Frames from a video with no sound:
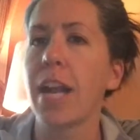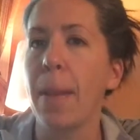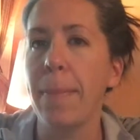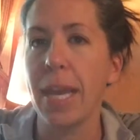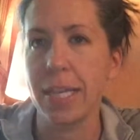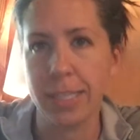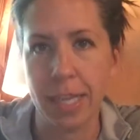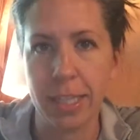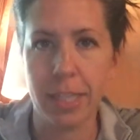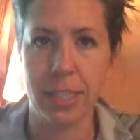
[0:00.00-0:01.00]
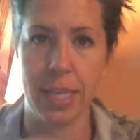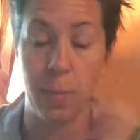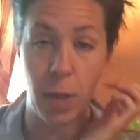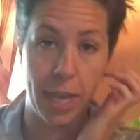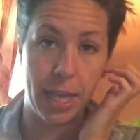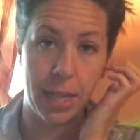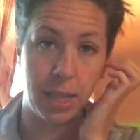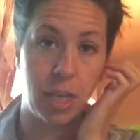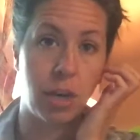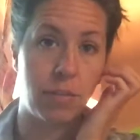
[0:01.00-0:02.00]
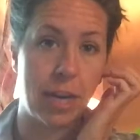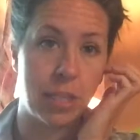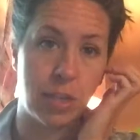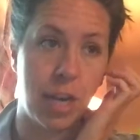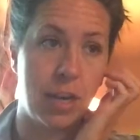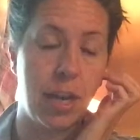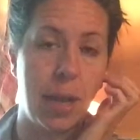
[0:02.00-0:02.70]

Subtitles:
not made exactly the same way in your restaurant.